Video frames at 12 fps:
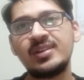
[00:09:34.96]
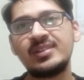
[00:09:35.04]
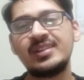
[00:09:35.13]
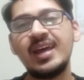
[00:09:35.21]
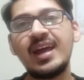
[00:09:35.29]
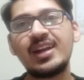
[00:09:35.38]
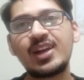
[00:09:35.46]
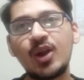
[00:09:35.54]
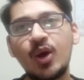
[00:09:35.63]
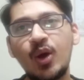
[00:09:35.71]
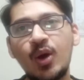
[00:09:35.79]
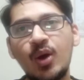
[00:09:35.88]
that
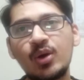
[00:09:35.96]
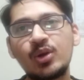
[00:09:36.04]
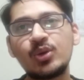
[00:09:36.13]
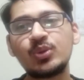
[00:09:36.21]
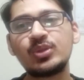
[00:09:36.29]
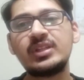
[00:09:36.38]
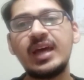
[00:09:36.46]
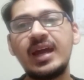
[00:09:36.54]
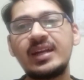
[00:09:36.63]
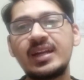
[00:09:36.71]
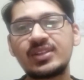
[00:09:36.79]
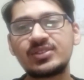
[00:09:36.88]
law, to
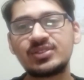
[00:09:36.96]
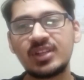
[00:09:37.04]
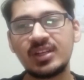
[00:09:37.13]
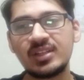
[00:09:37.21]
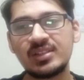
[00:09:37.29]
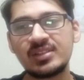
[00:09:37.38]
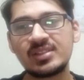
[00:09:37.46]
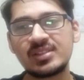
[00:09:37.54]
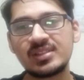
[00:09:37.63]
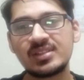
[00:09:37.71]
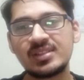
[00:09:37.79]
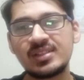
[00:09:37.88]
that extent
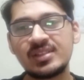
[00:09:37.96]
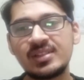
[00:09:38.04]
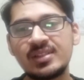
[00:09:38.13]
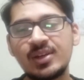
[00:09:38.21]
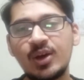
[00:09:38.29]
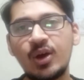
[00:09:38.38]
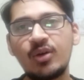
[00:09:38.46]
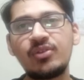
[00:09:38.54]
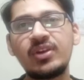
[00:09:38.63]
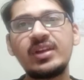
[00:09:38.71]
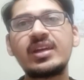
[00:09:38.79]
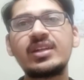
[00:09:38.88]

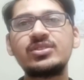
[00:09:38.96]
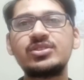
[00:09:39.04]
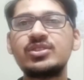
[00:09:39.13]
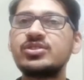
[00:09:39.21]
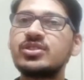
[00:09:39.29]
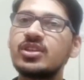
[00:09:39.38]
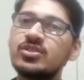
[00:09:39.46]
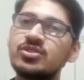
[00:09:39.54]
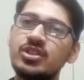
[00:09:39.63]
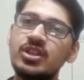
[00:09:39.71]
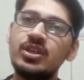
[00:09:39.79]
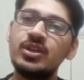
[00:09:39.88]
of
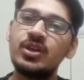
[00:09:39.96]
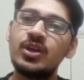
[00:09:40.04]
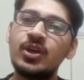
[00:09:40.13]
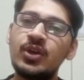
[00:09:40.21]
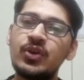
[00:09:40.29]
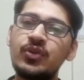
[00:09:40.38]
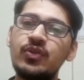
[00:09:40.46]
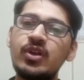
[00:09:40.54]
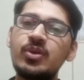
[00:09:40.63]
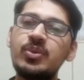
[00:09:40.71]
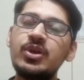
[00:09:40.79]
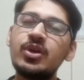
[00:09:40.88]
inconsistency,
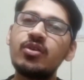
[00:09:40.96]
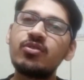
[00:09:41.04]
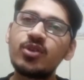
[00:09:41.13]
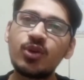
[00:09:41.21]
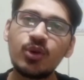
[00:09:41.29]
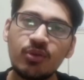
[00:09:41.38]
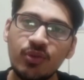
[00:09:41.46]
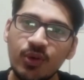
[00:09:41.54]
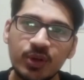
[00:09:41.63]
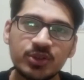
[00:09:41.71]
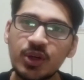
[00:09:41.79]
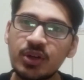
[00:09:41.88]
will be of no
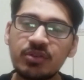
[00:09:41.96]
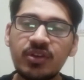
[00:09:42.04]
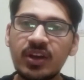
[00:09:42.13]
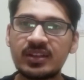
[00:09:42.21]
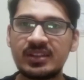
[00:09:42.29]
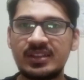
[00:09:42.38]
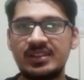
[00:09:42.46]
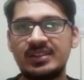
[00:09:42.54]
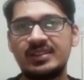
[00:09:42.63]
force or effect.